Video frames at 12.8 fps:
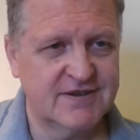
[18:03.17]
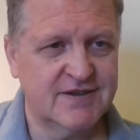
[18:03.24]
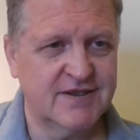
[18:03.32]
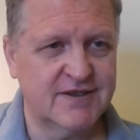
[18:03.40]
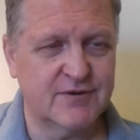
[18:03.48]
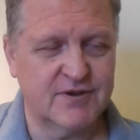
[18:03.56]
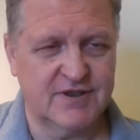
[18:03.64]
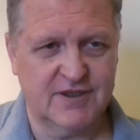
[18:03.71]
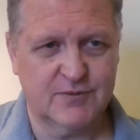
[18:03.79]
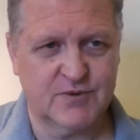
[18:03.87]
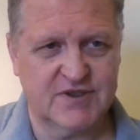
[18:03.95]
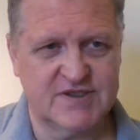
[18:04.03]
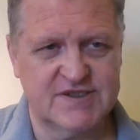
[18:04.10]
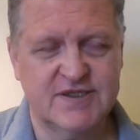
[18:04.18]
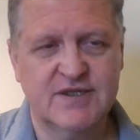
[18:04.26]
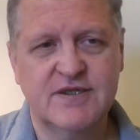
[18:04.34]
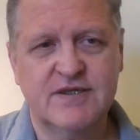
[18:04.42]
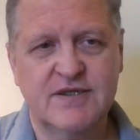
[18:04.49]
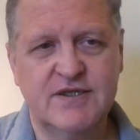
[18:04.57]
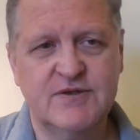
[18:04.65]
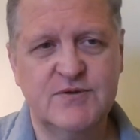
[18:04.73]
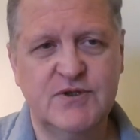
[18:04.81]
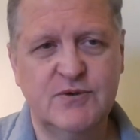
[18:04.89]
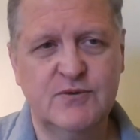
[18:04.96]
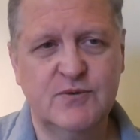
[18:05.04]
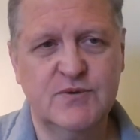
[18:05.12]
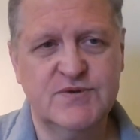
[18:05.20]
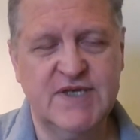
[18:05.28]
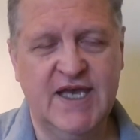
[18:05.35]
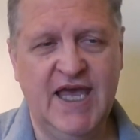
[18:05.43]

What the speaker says: In other words, you say,